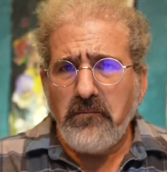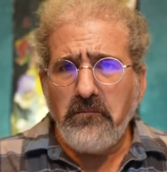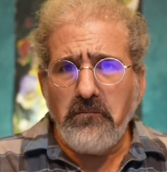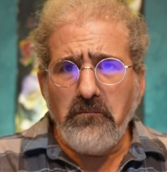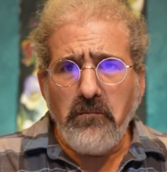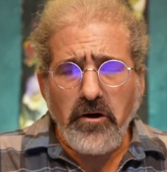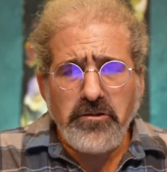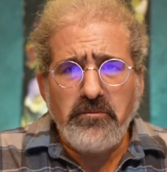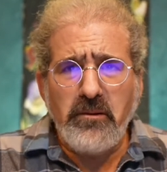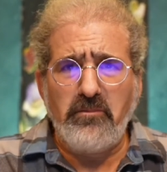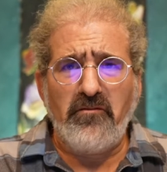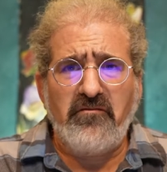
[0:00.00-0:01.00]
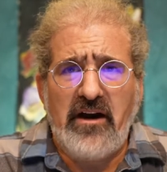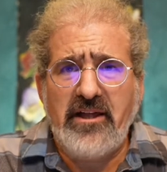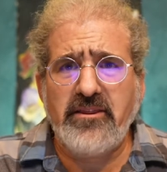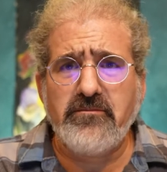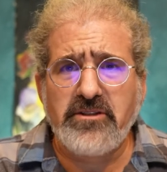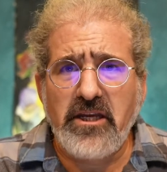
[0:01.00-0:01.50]
most people
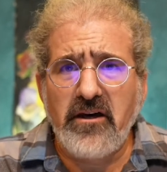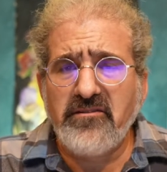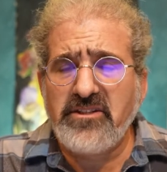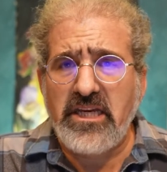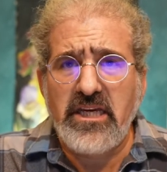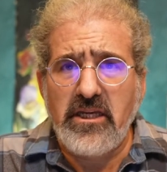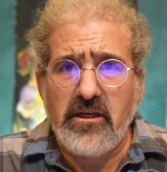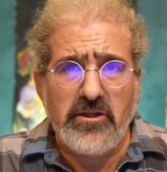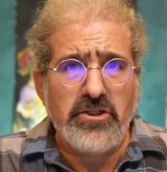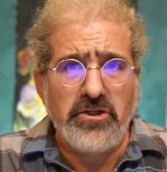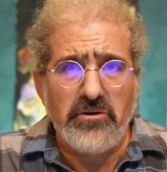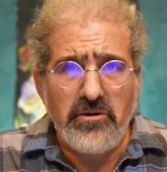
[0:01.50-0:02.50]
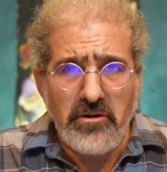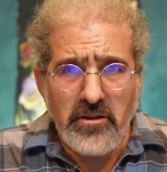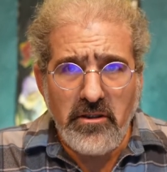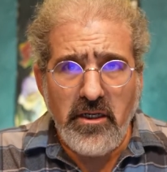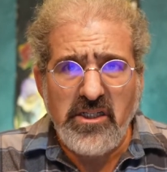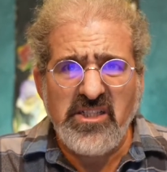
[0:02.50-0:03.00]
find themselves in a
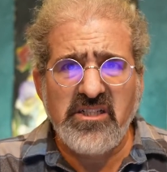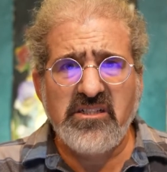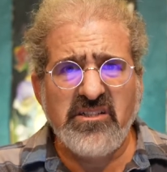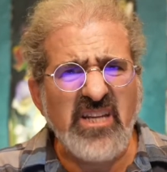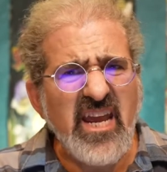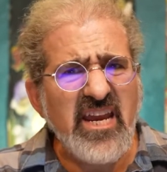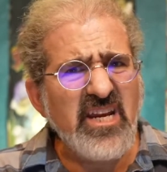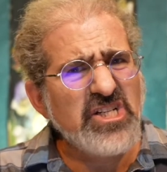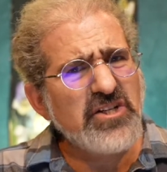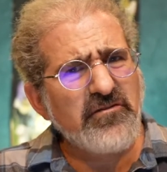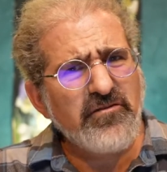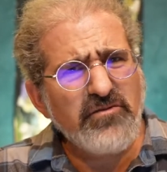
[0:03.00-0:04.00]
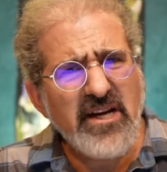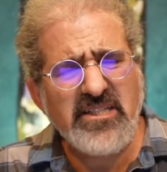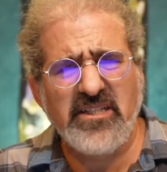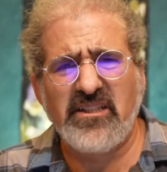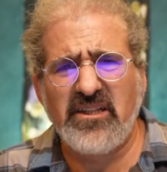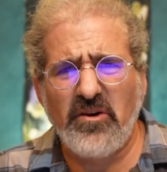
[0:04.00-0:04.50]
certain stage of
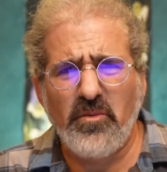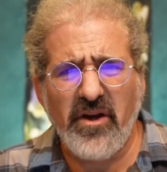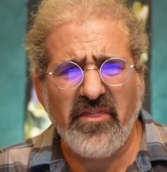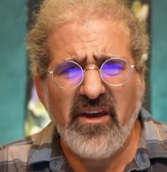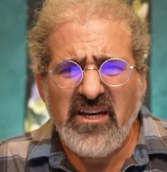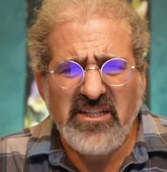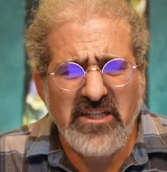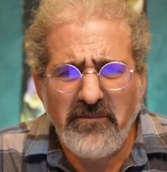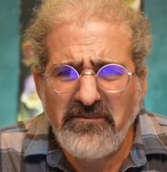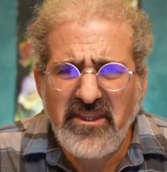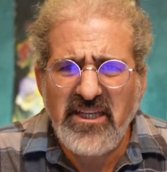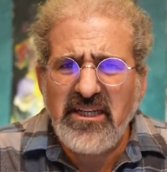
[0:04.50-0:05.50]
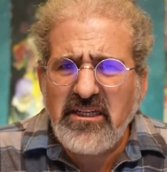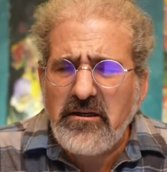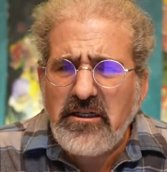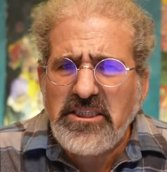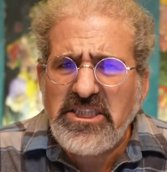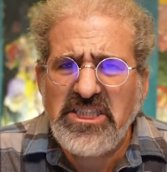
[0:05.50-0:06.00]
wrestling with something
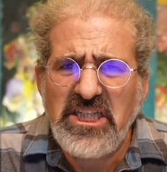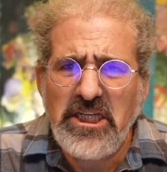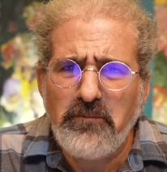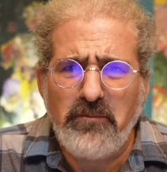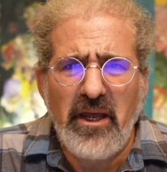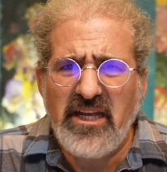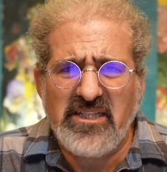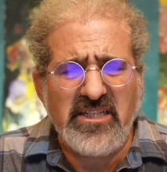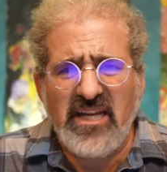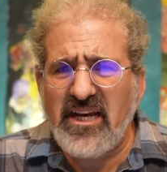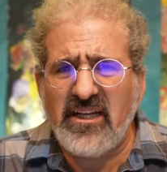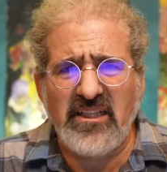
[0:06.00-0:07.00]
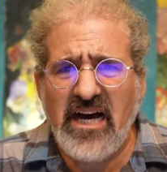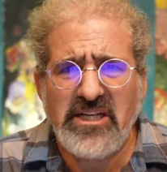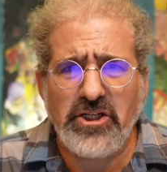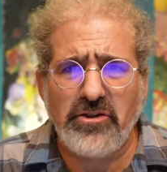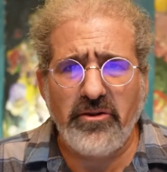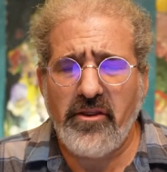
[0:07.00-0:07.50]
deep and
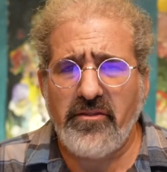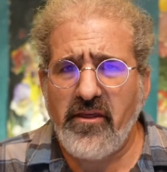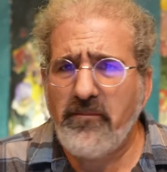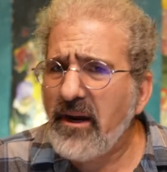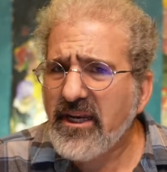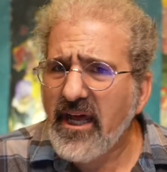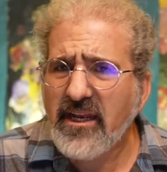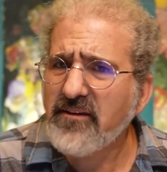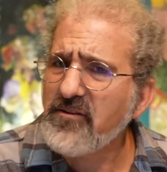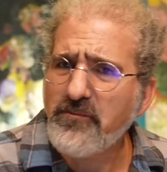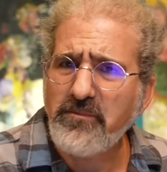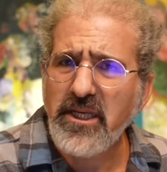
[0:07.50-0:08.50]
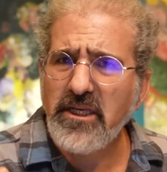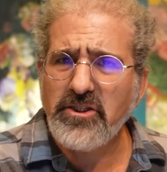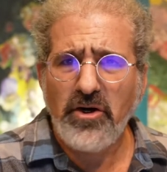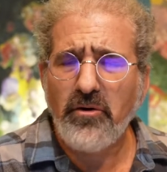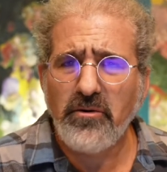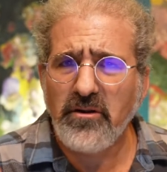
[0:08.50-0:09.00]
psychological that they might not even be
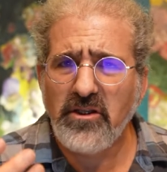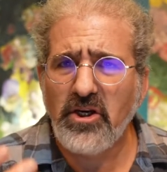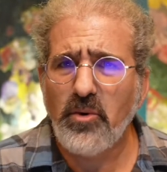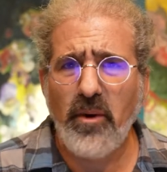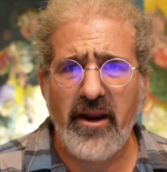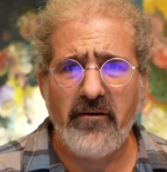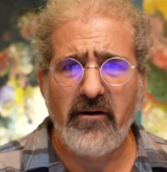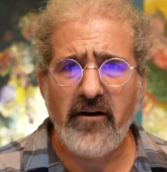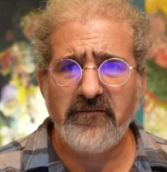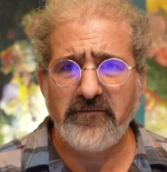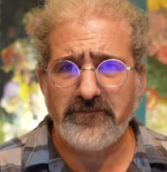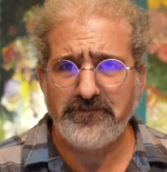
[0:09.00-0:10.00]
totally aware of.